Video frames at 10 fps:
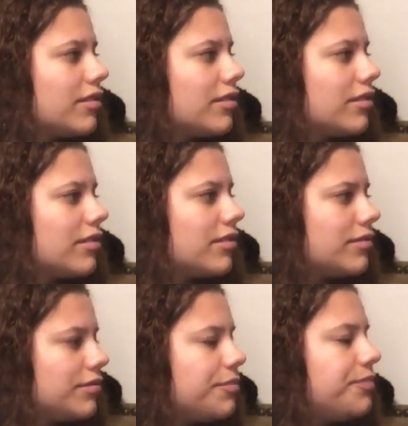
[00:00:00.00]

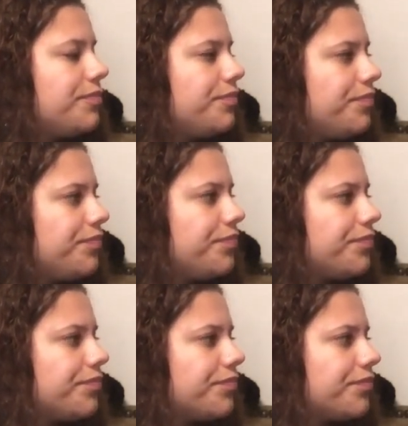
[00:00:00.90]

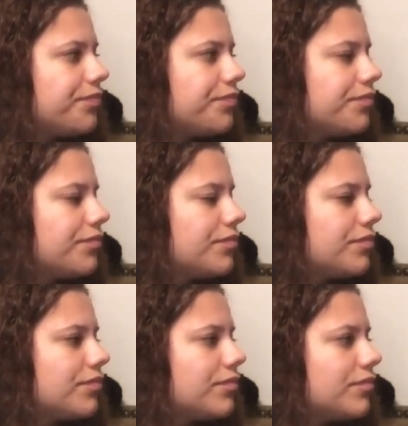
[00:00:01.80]

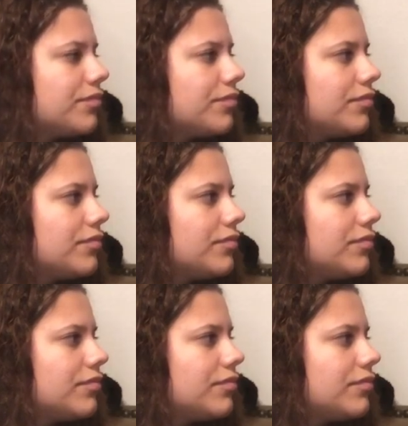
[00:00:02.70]

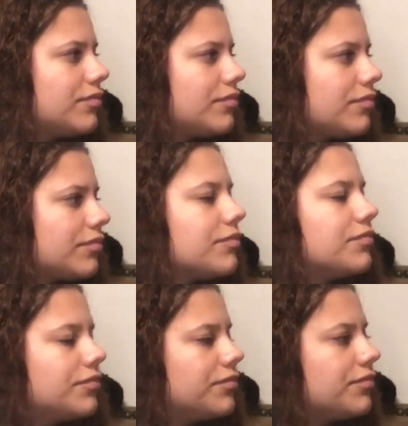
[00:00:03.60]

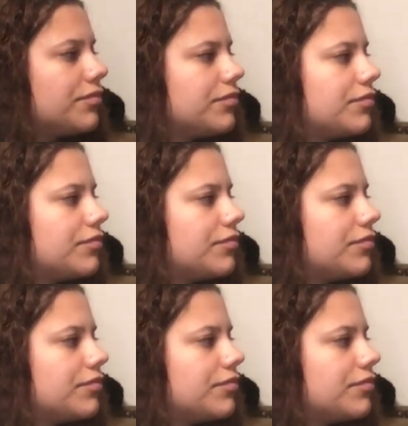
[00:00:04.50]
The person shown says nothing.